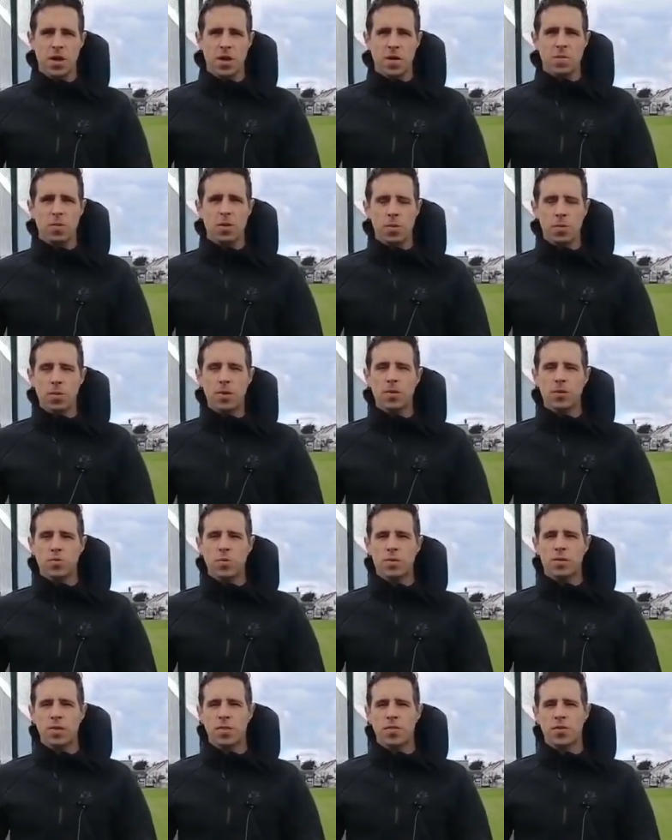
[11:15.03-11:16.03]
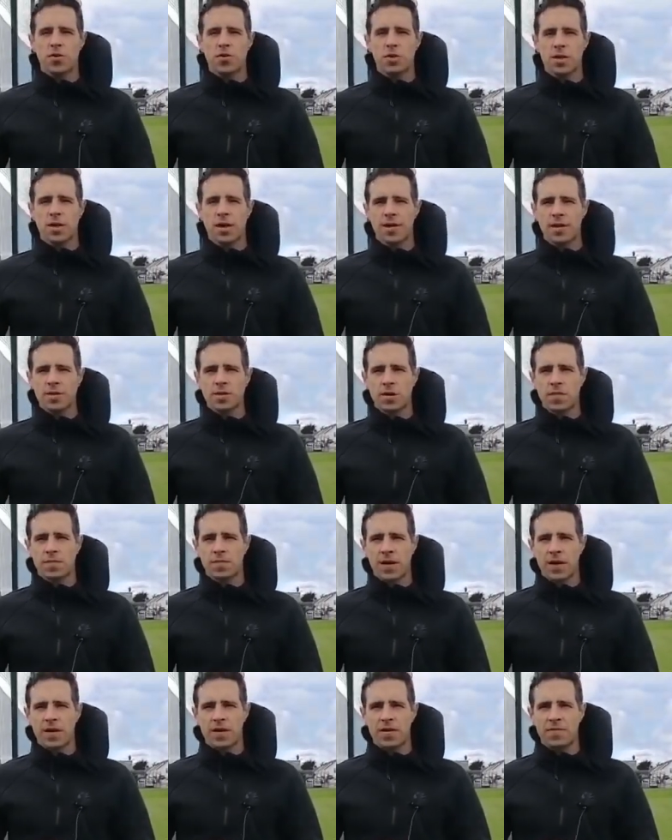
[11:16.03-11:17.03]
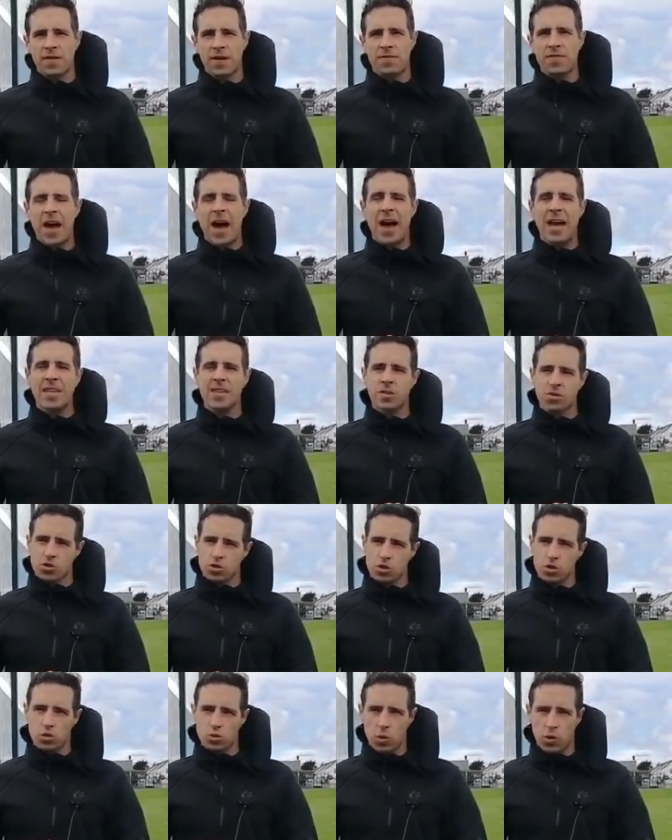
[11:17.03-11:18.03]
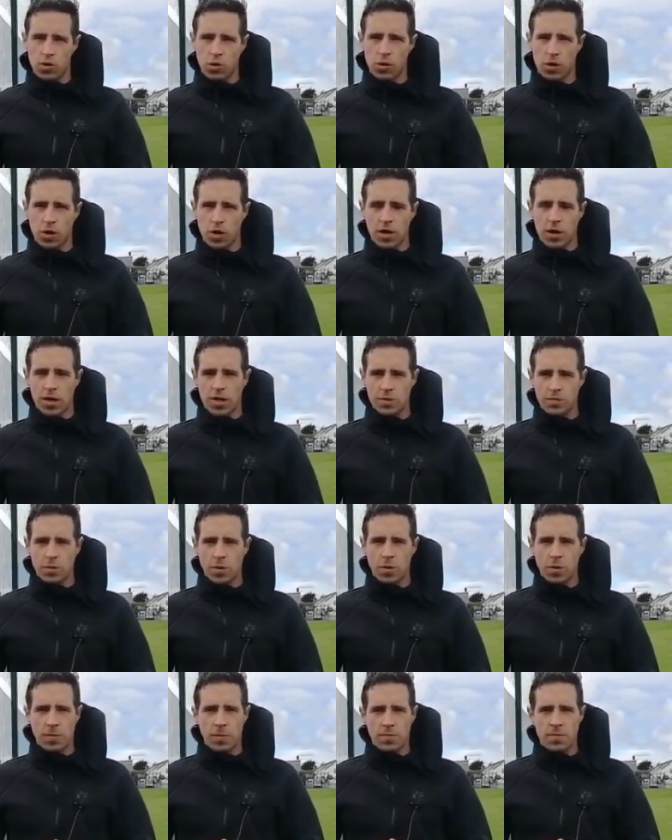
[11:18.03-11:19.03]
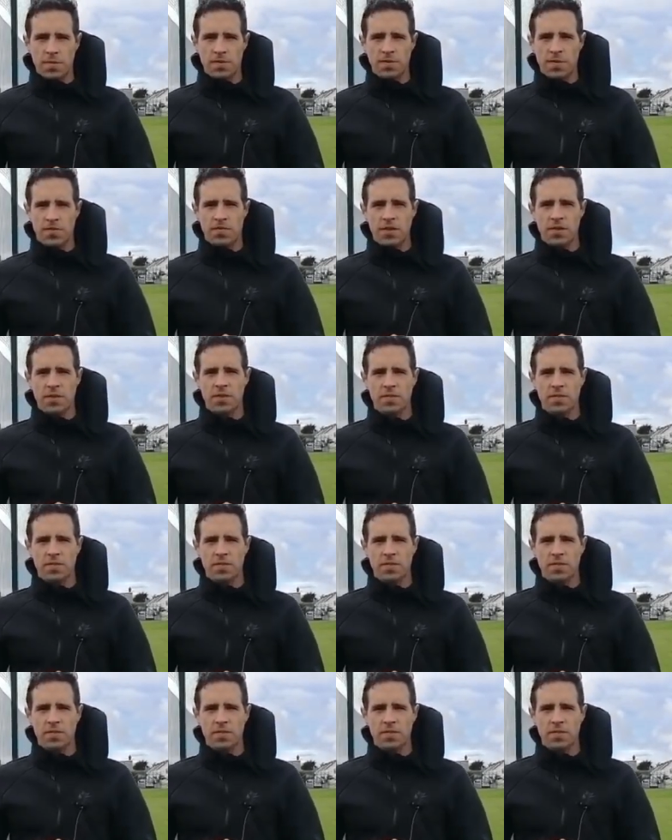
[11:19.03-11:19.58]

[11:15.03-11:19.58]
probably the 2013 Irish Cup final, if I had to choose one, is probably my favourite.